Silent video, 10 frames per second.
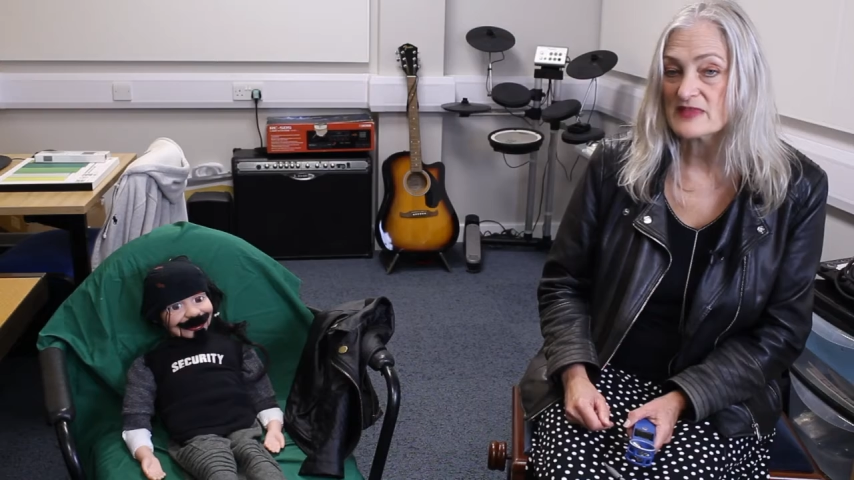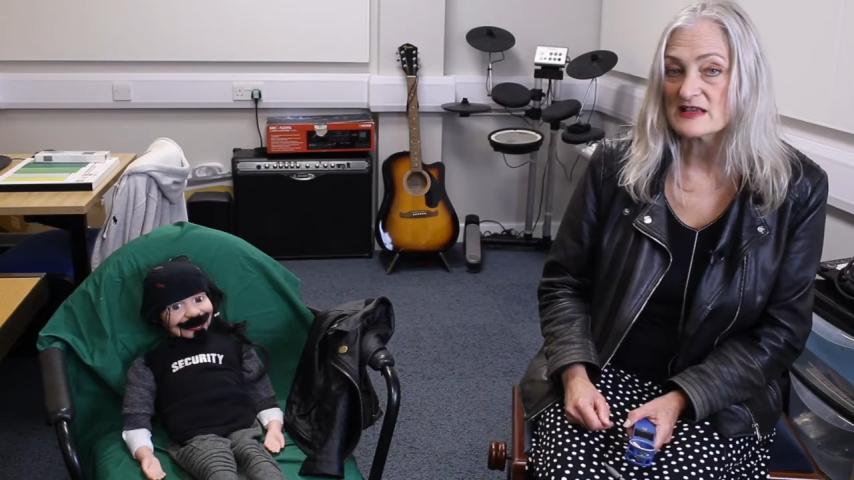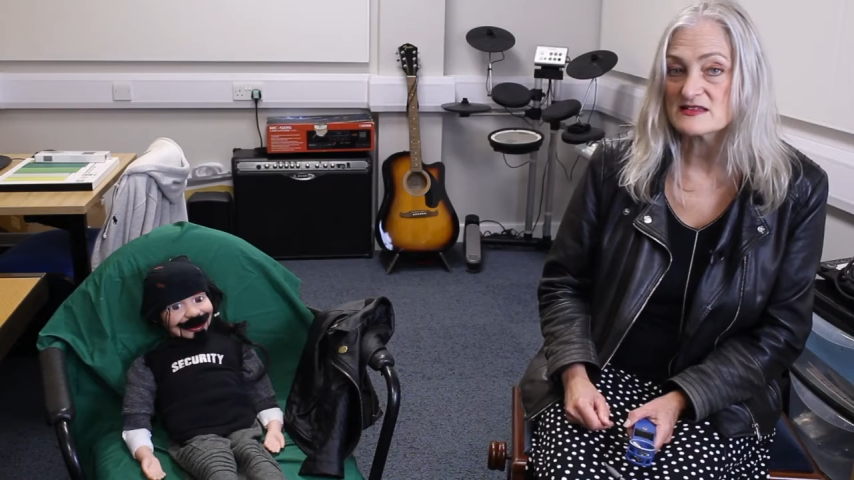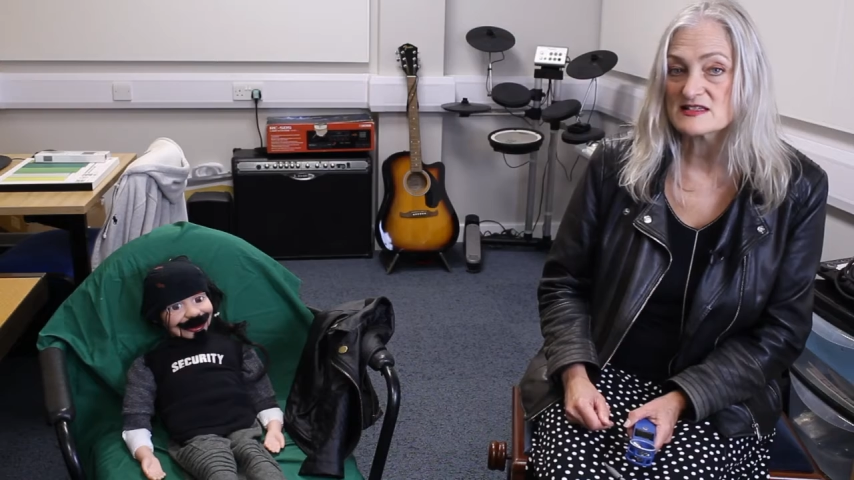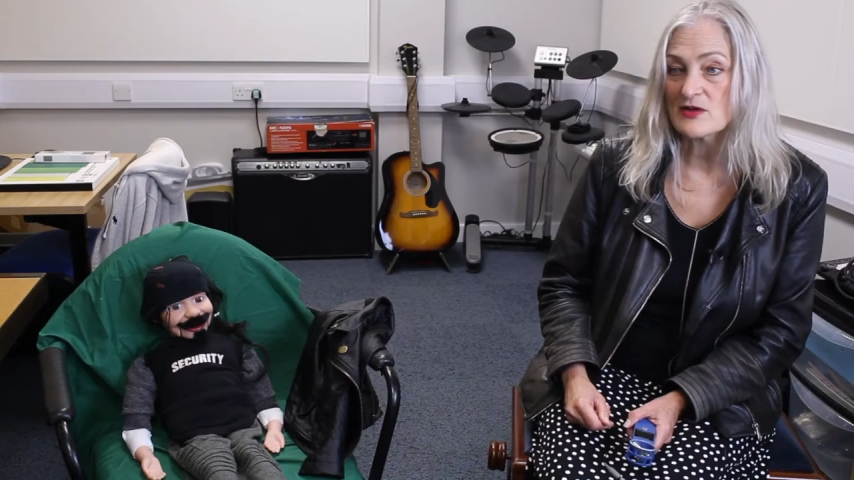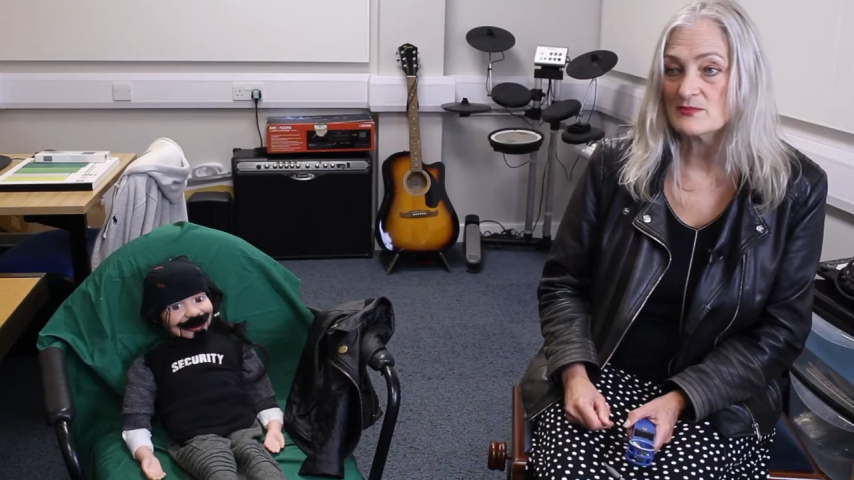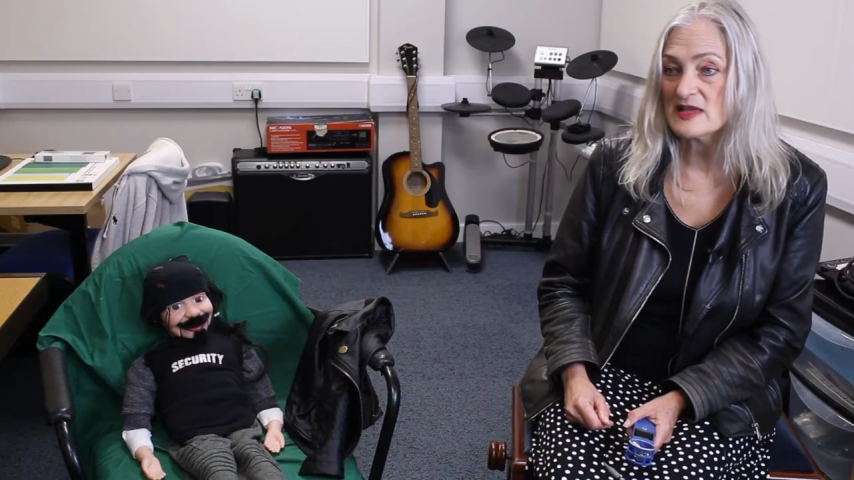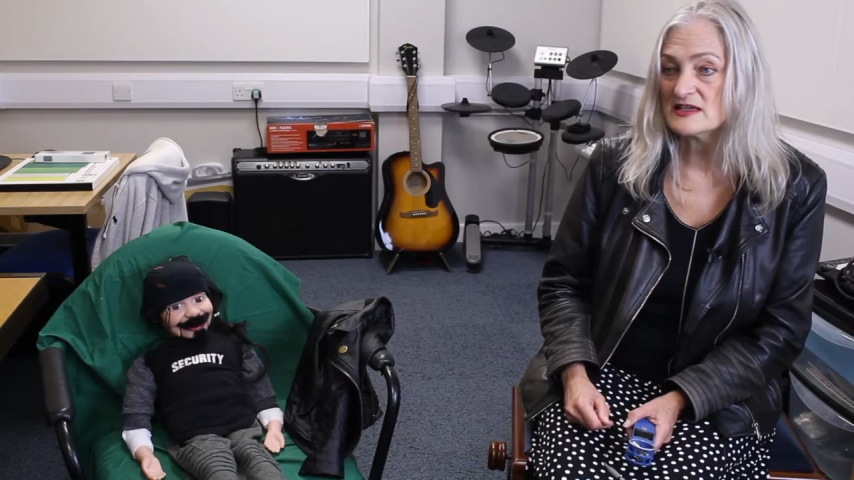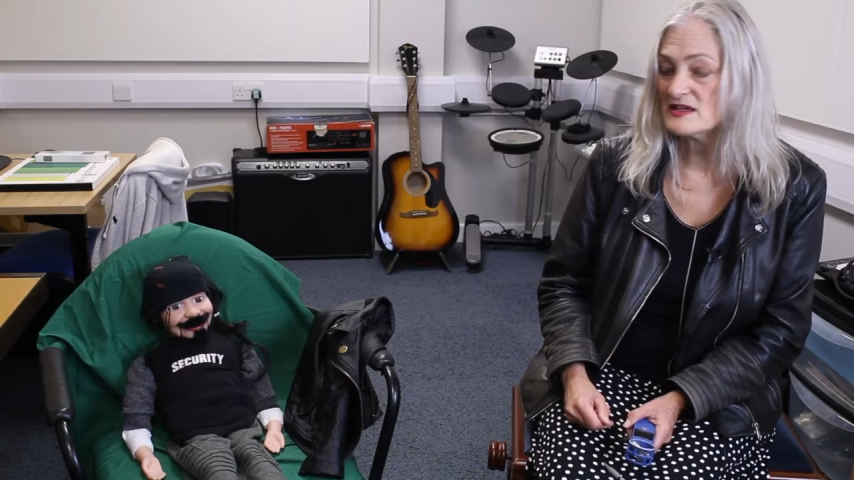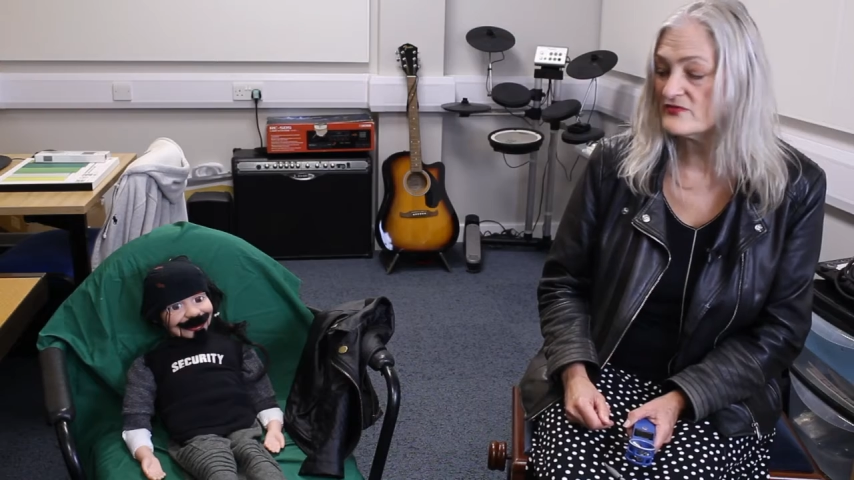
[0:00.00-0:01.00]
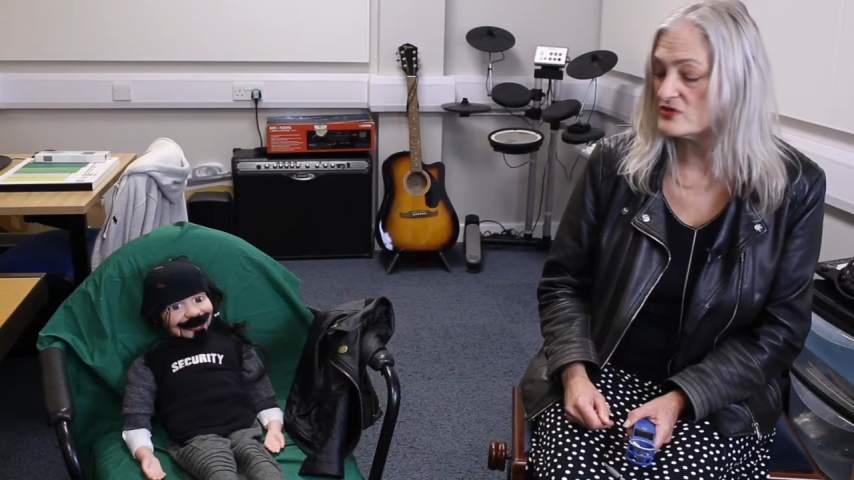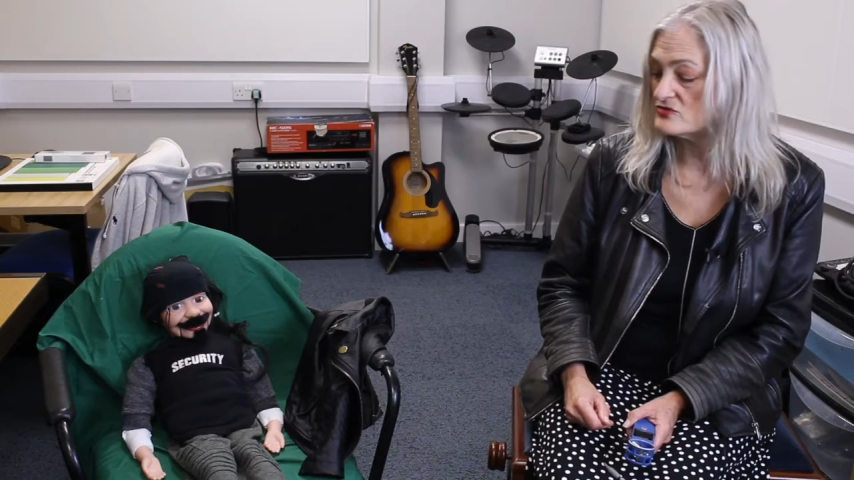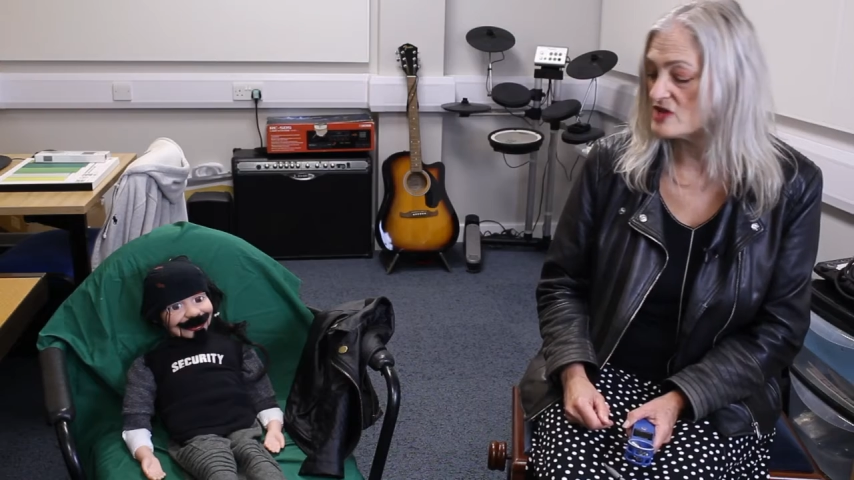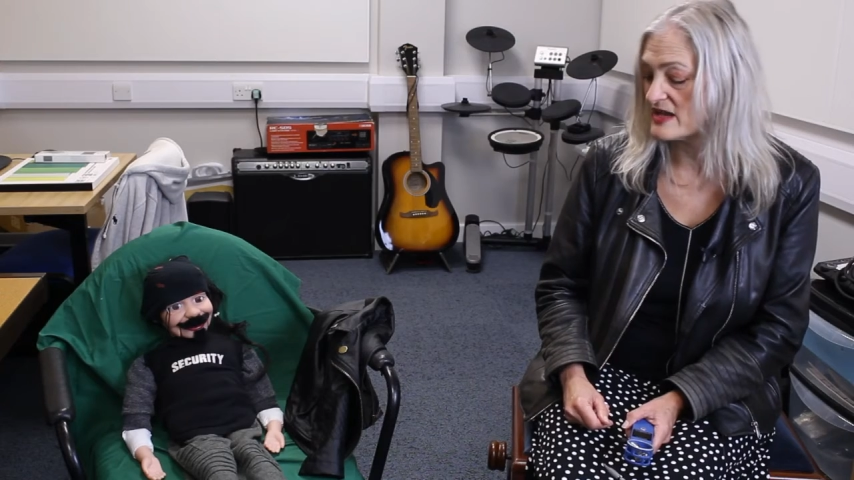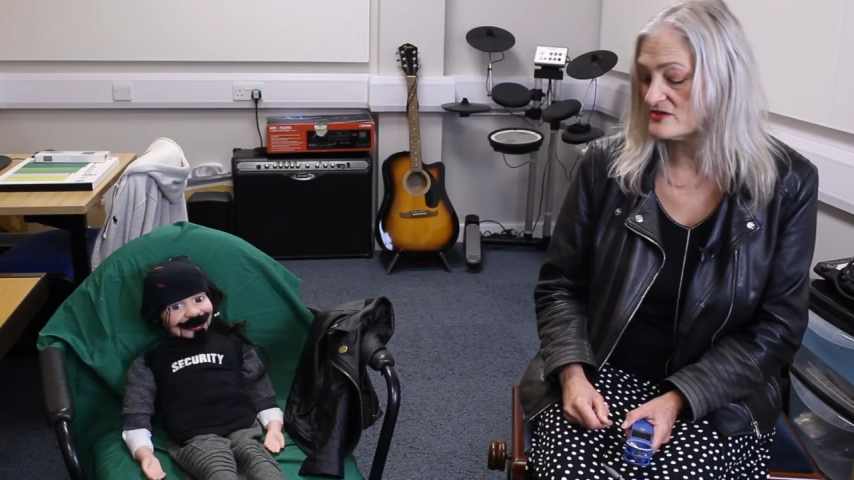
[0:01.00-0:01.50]
And so I'm making a few
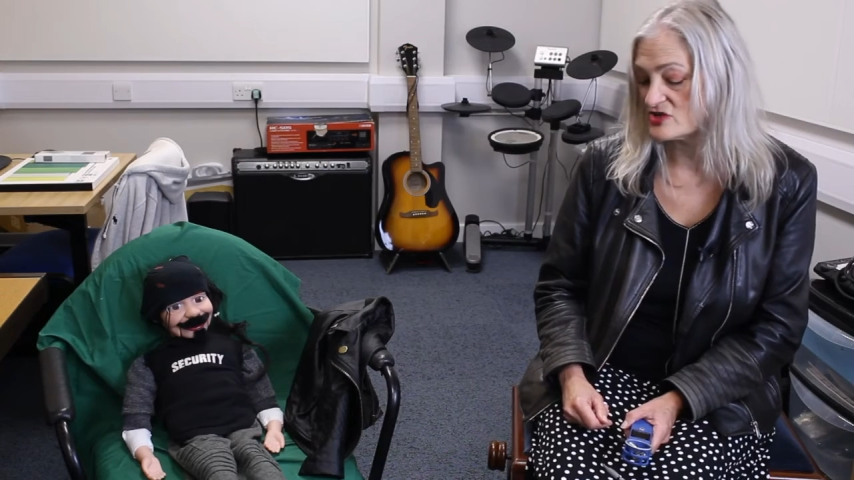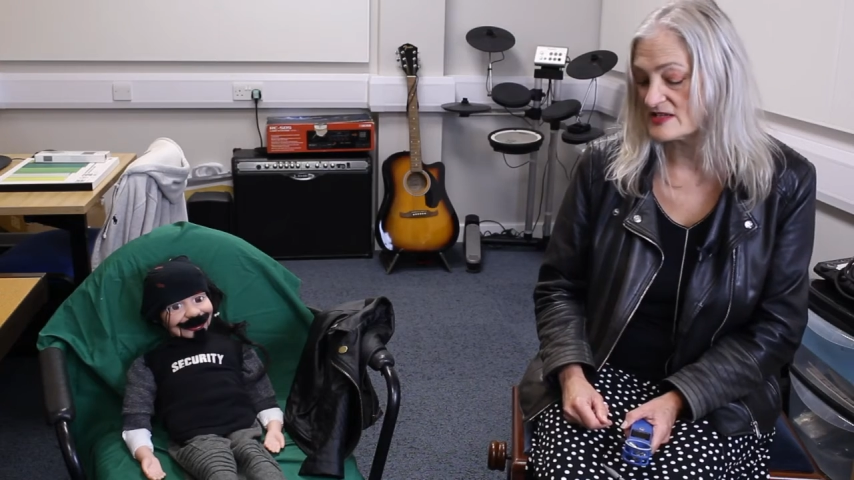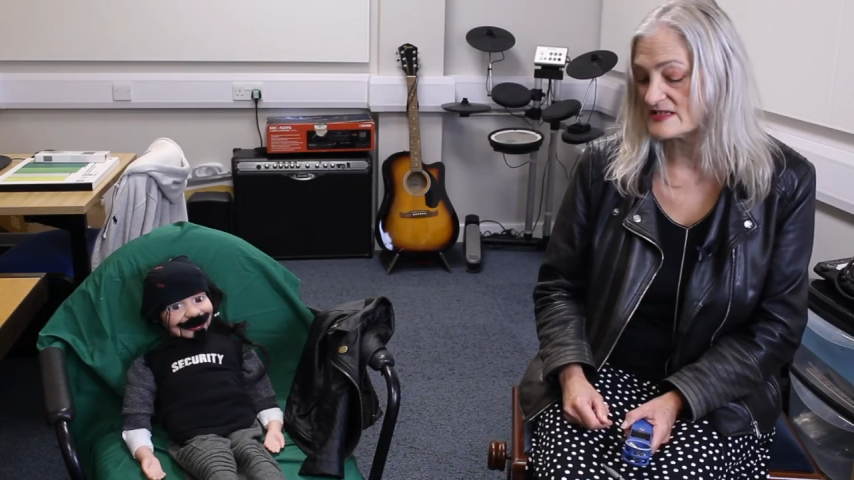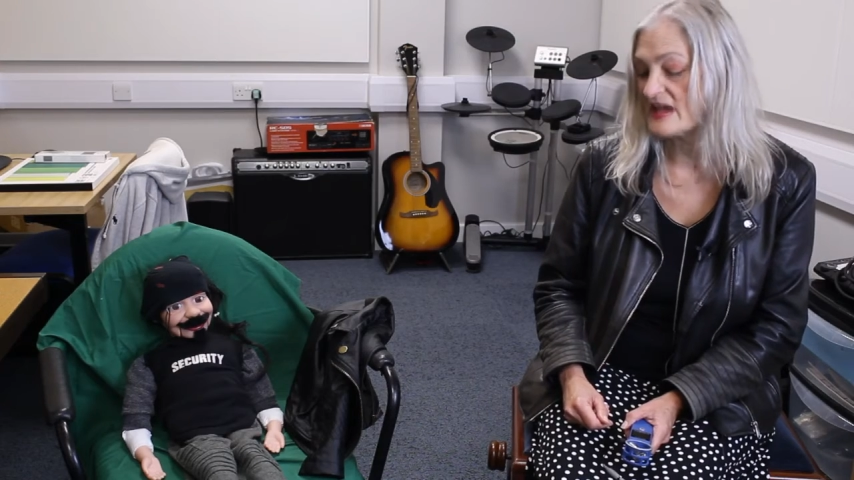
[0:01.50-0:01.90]
changes,